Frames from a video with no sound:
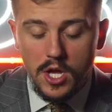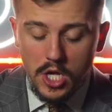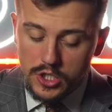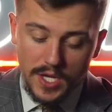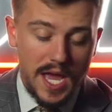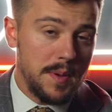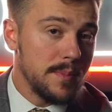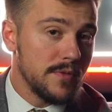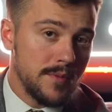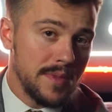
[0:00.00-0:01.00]
So you got people
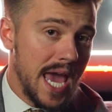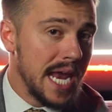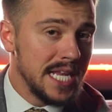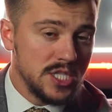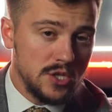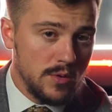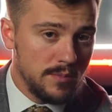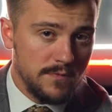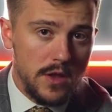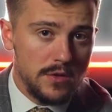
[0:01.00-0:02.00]
from the 80s who
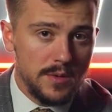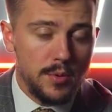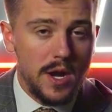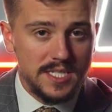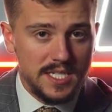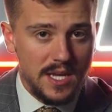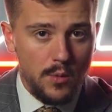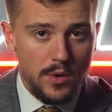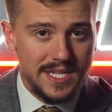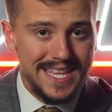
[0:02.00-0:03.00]
followed the process that
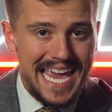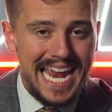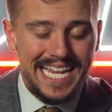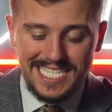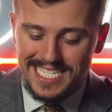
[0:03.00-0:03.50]
worked in the 80s.